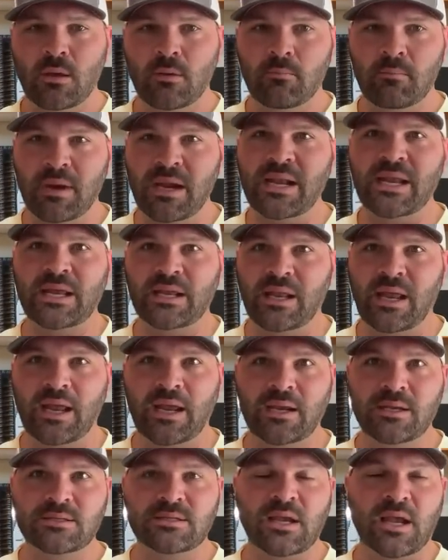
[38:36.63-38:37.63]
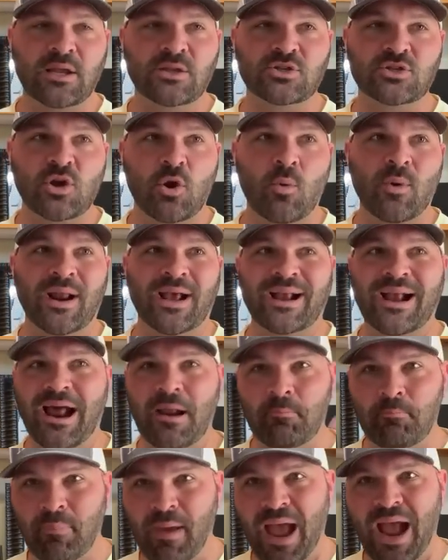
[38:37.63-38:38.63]
Media Days. And so when I
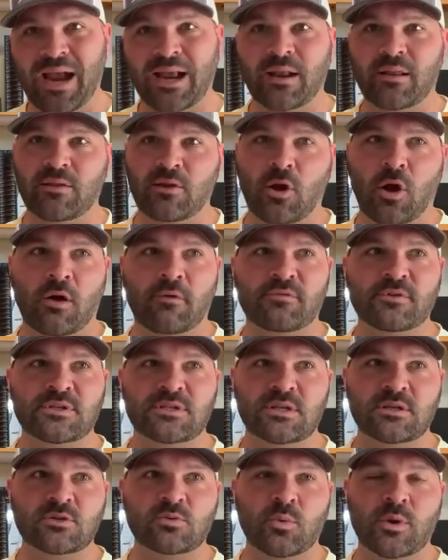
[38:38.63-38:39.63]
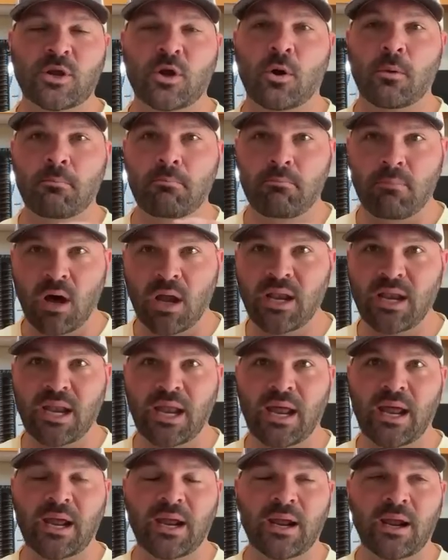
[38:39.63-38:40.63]
got back into the office this week on
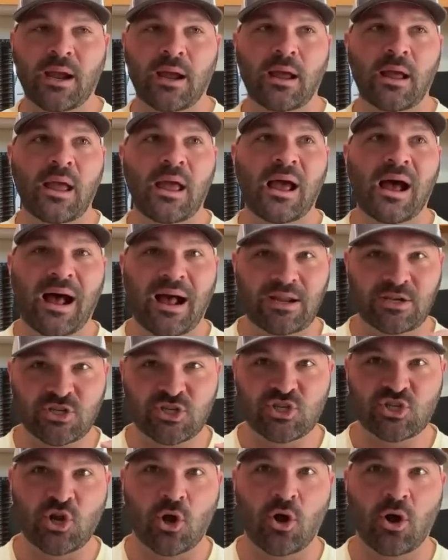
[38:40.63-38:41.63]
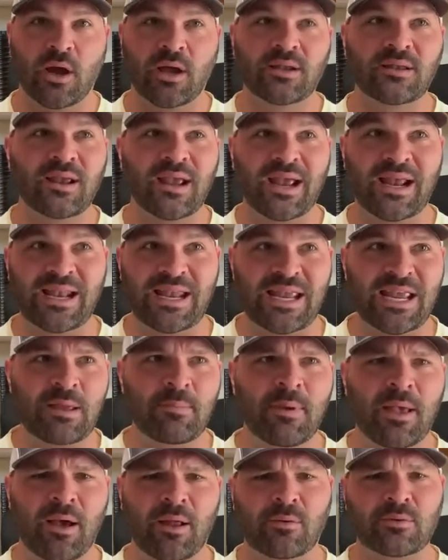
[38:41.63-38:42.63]
Monday, I saw it, an
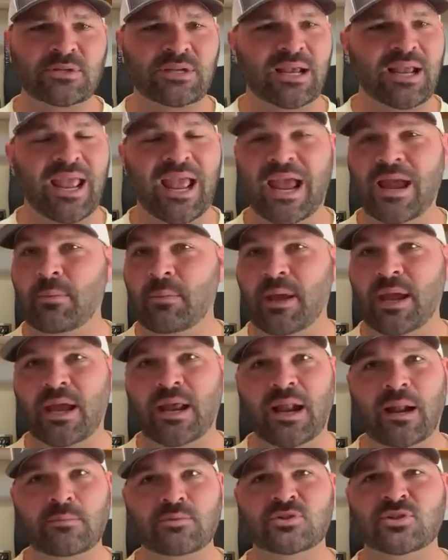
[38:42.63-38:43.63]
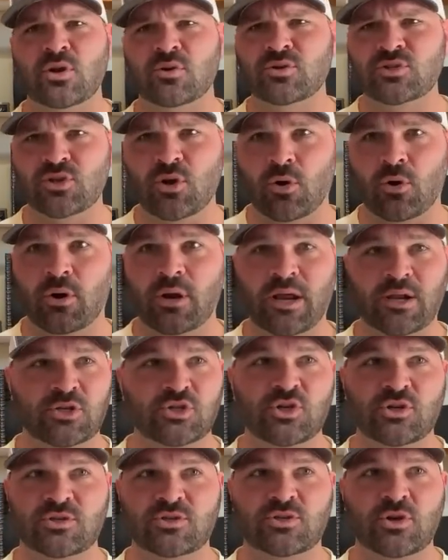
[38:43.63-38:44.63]
email. I was like, hey, man, I'm so sorry. I
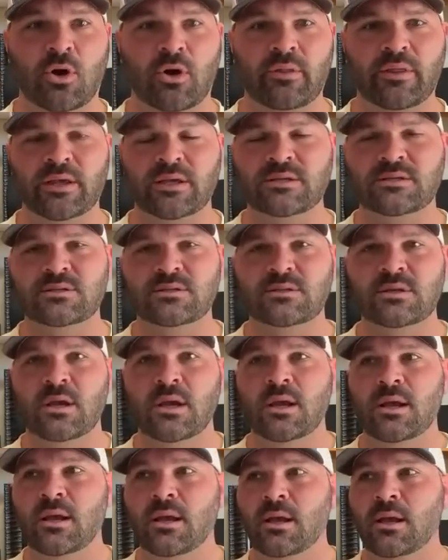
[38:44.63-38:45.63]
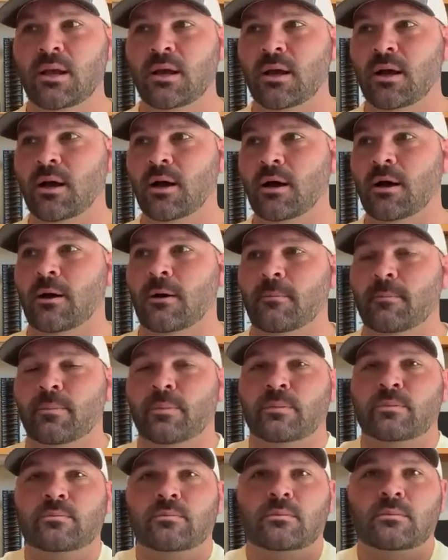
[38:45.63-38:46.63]
just saw this.
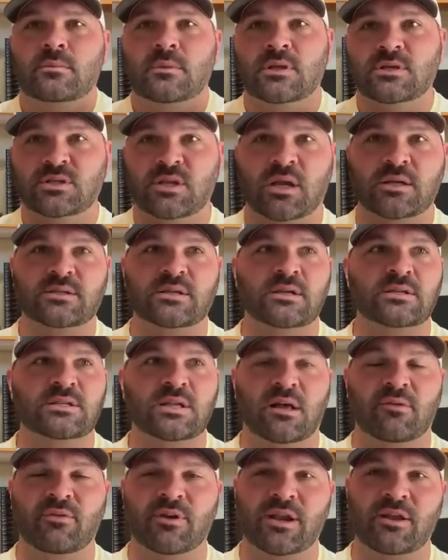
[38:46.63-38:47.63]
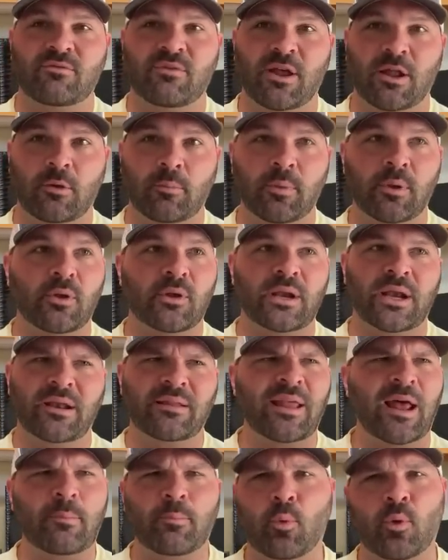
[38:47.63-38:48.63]
Does Dustin himself have any availability?
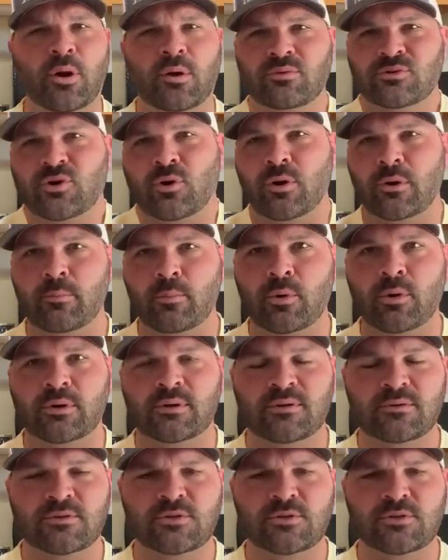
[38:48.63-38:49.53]
At that point, he was already booked.